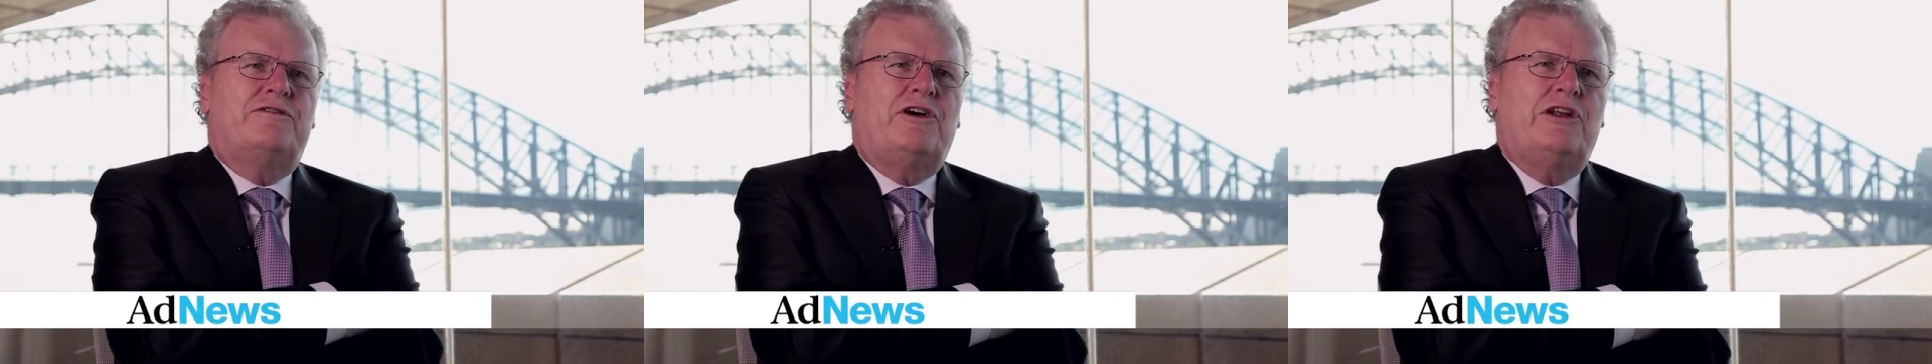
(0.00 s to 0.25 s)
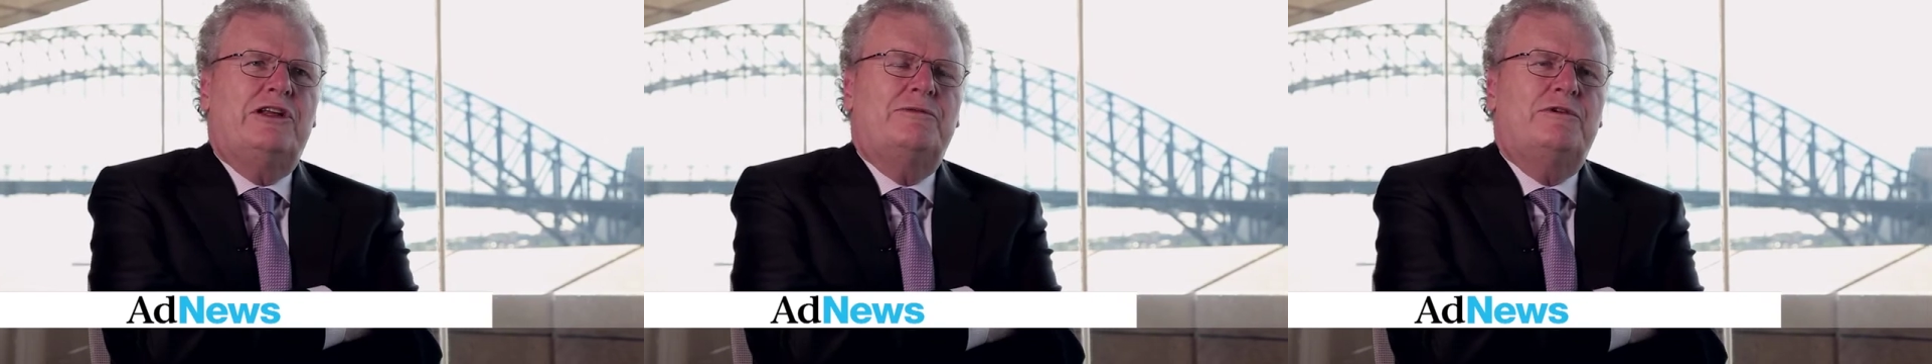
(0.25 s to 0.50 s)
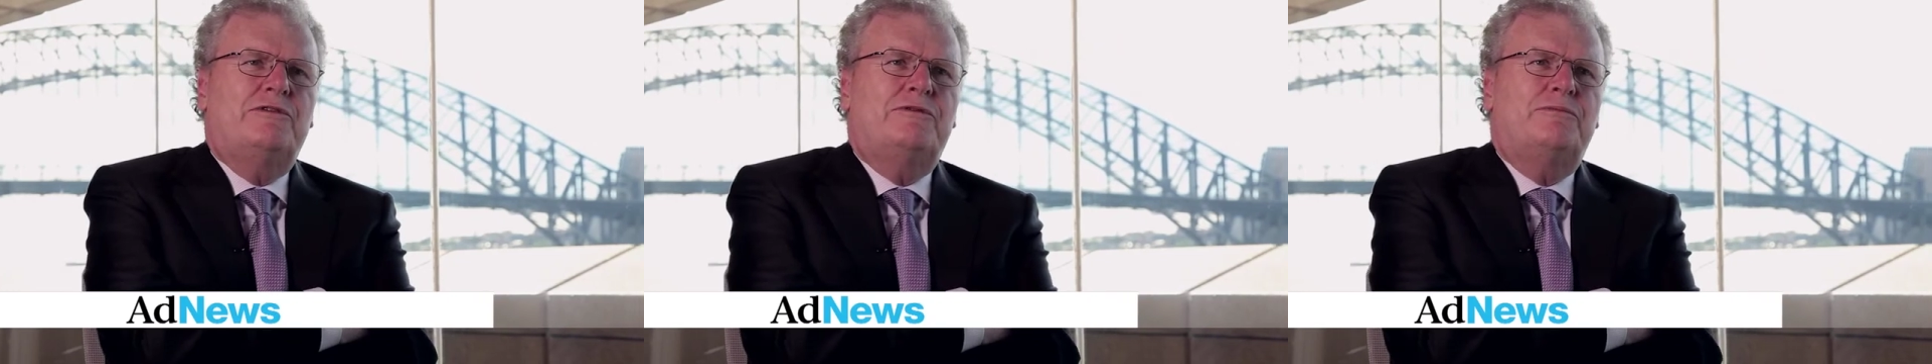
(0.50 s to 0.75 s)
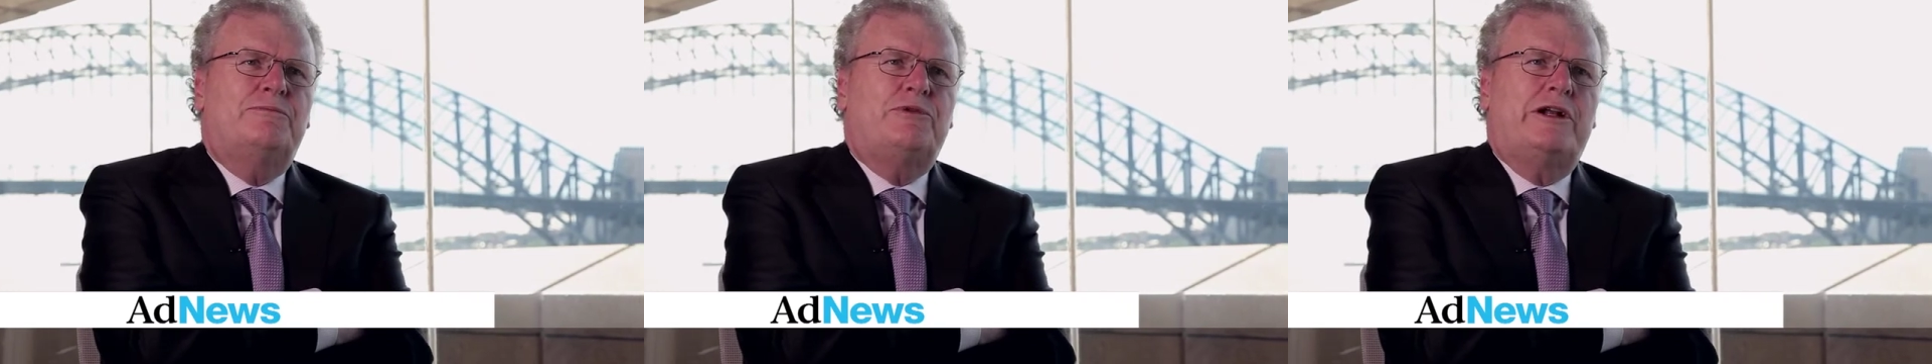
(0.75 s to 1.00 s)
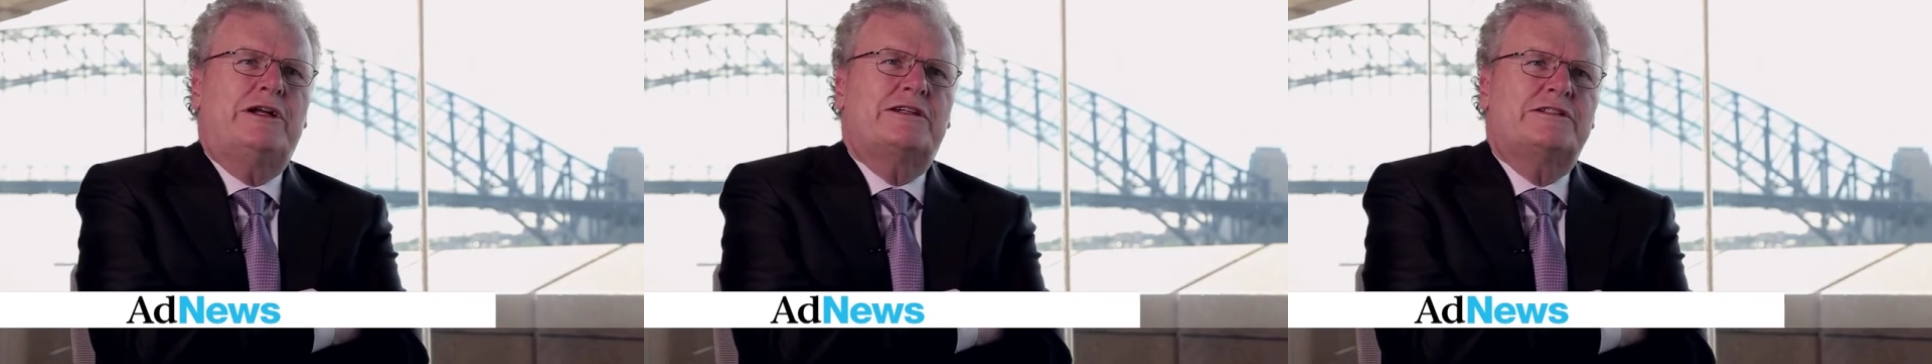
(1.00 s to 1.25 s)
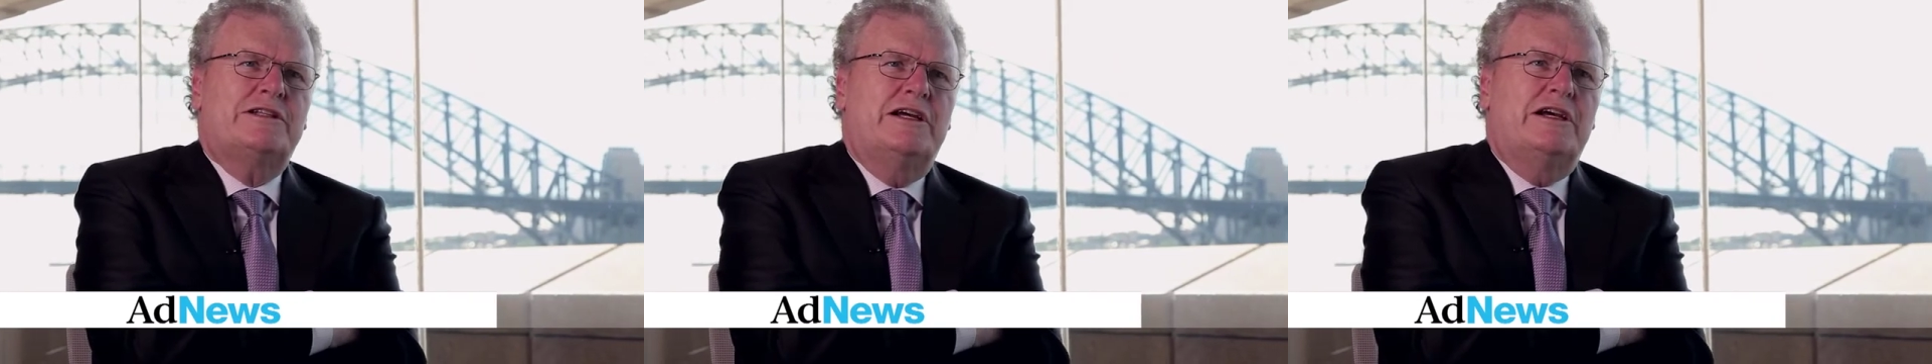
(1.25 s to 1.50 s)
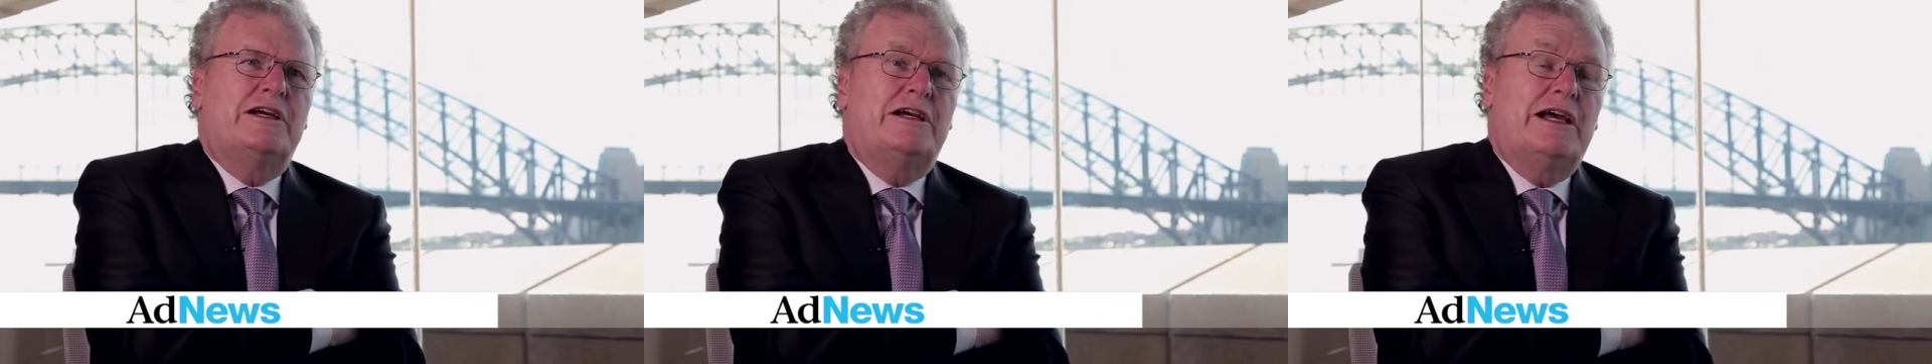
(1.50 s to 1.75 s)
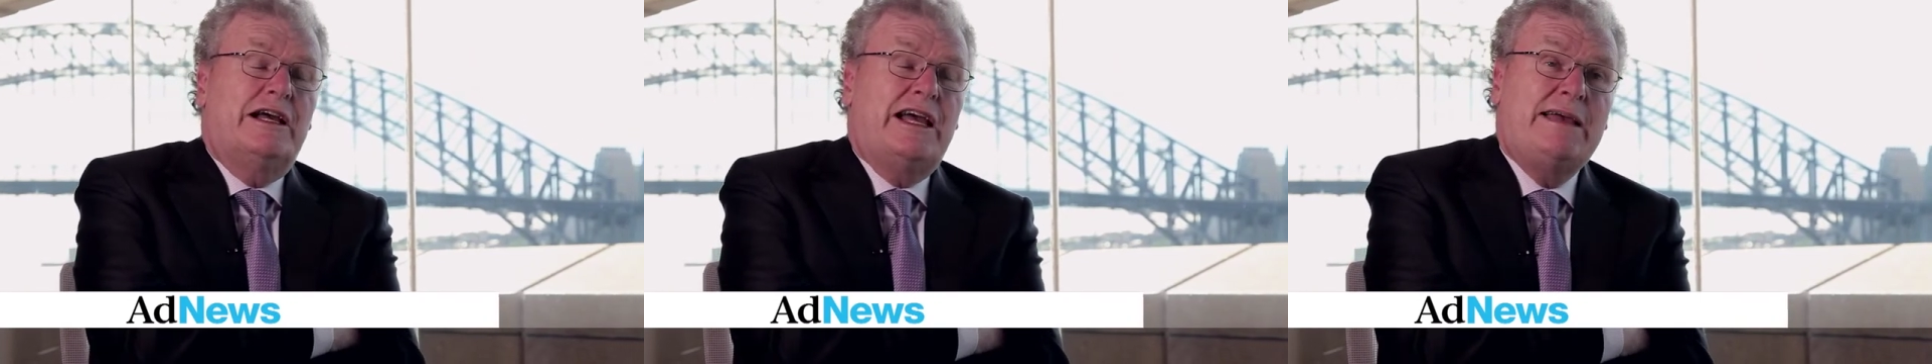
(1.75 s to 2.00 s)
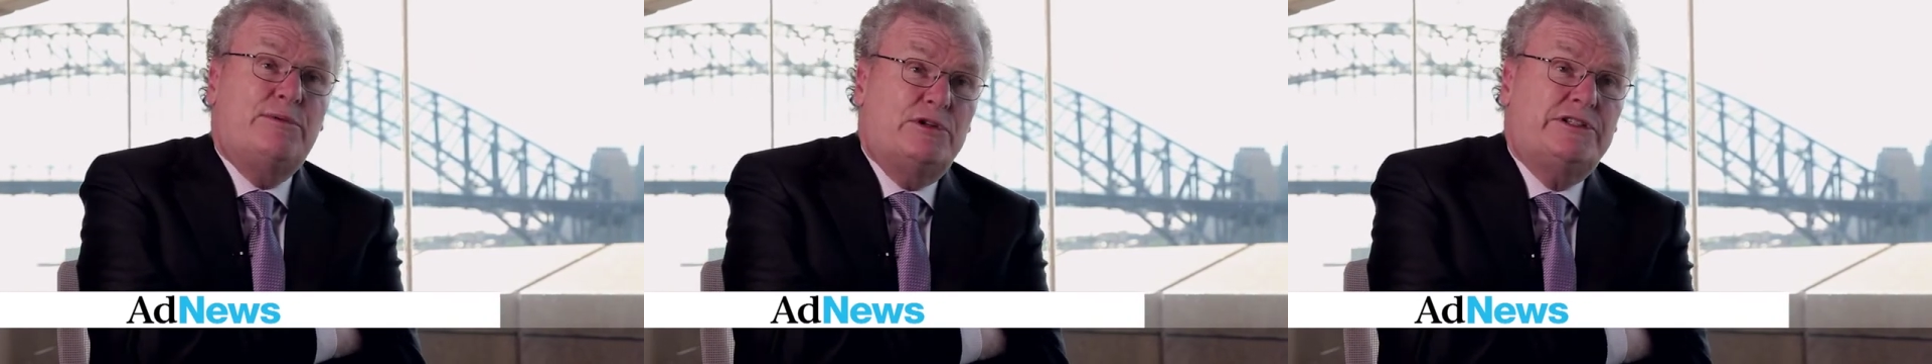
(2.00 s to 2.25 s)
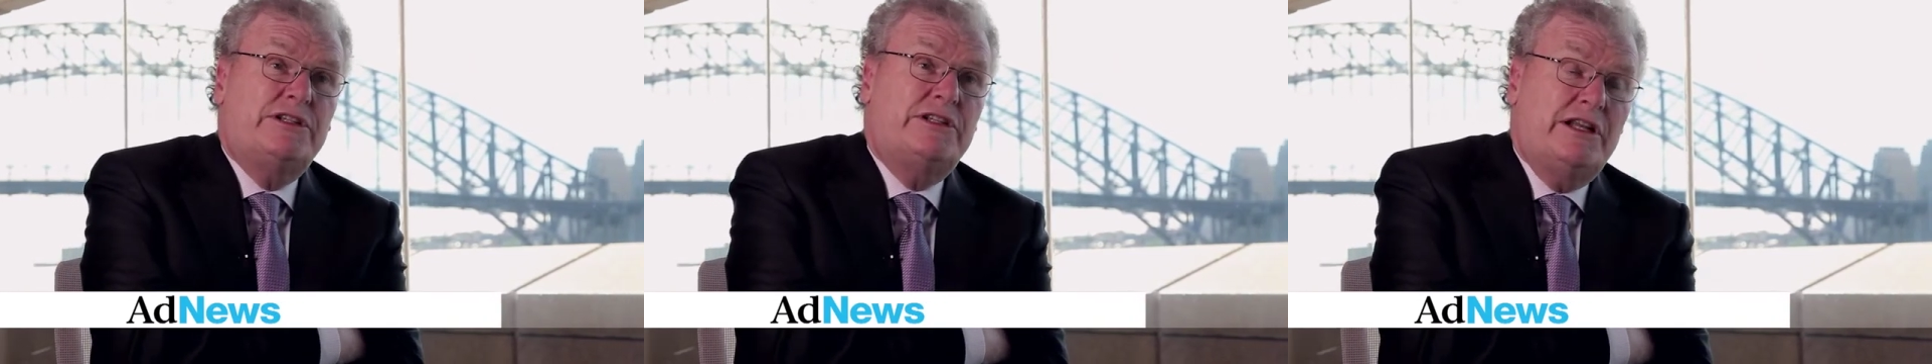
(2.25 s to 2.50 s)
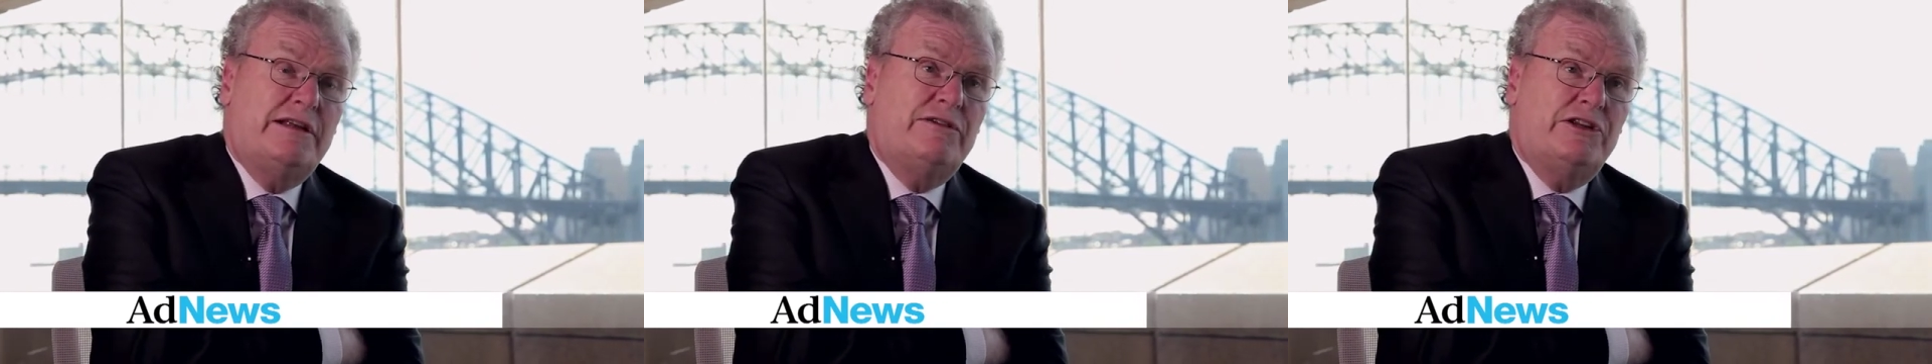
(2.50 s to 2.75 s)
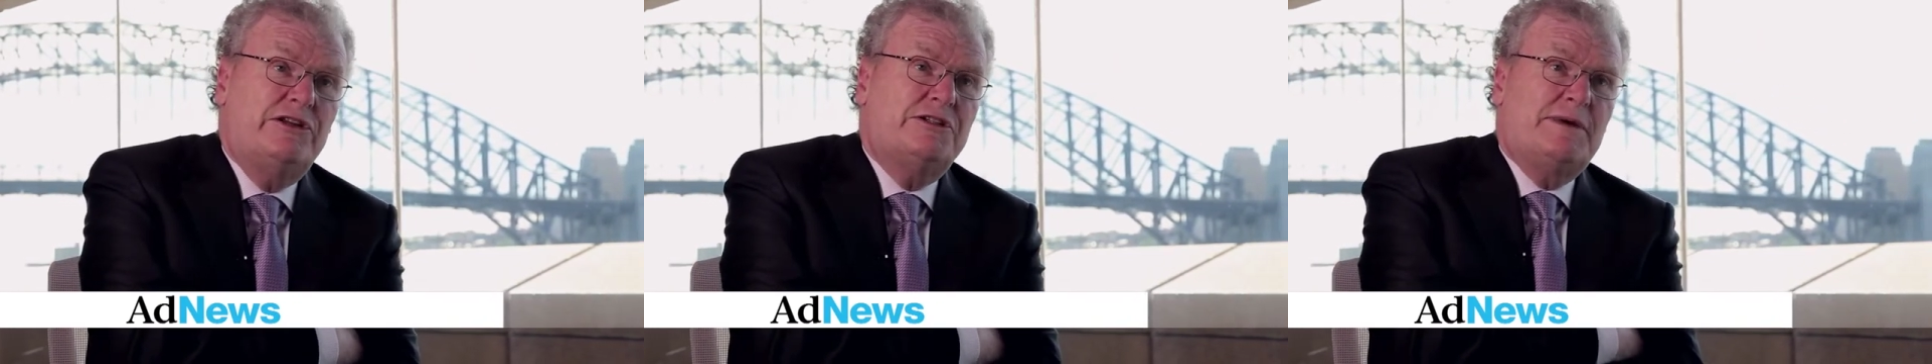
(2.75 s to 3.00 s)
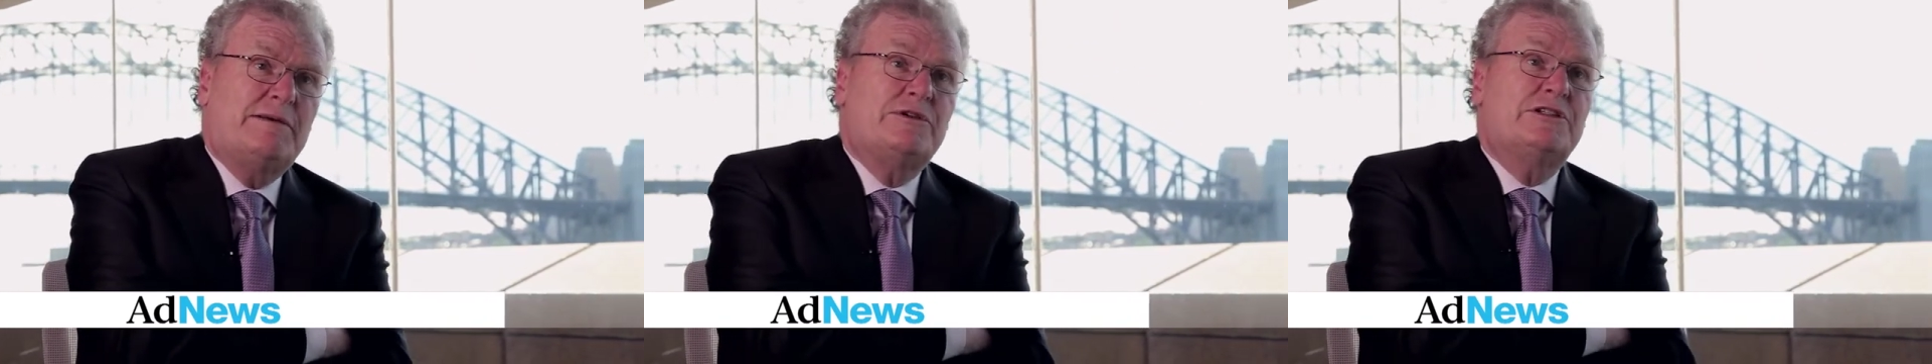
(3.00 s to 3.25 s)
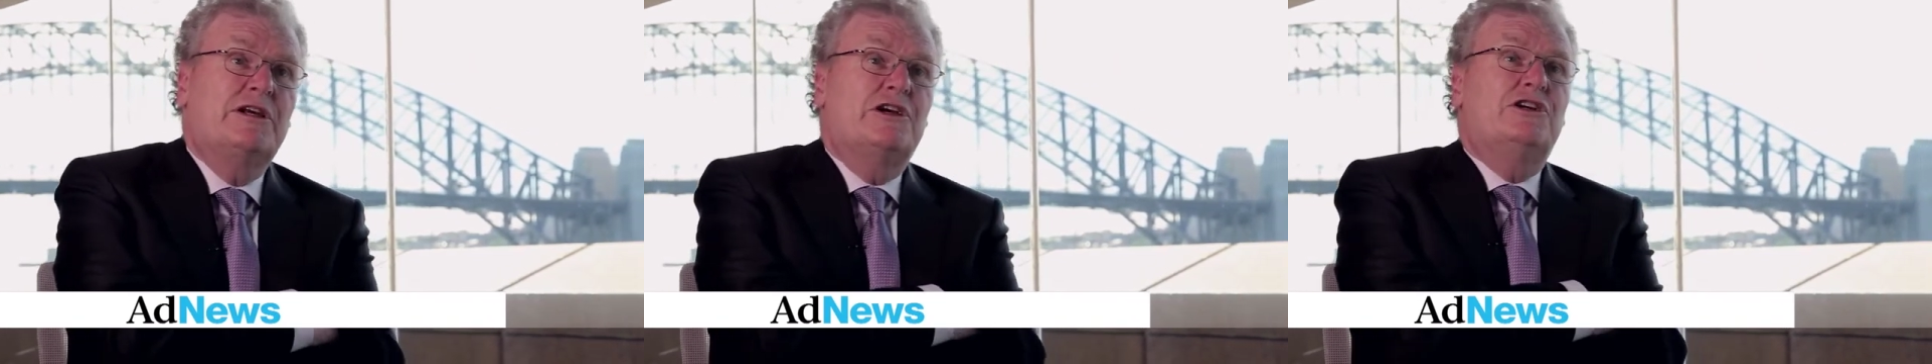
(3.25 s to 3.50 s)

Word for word: volume of products able to deliver newspapers.